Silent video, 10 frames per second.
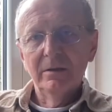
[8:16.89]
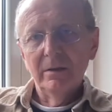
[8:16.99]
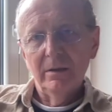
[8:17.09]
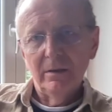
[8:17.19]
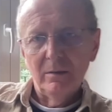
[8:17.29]

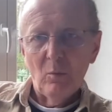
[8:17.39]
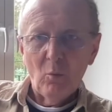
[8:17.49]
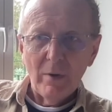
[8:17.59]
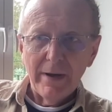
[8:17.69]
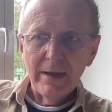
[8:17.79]
the
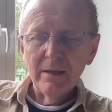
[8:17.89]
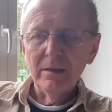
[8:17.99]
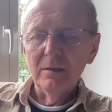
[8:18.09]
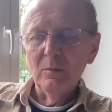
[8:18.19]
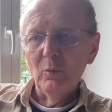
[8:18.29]
way
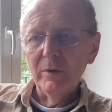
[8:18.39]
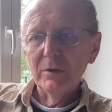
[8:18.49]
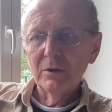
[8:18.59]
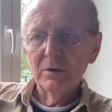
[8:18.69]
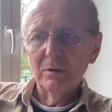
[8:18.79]
in
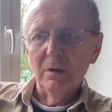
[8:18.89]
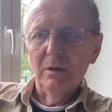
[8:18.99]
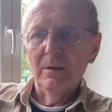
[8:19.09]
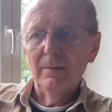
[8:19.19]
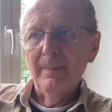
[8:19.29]
which
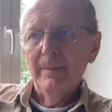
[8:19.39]
uh,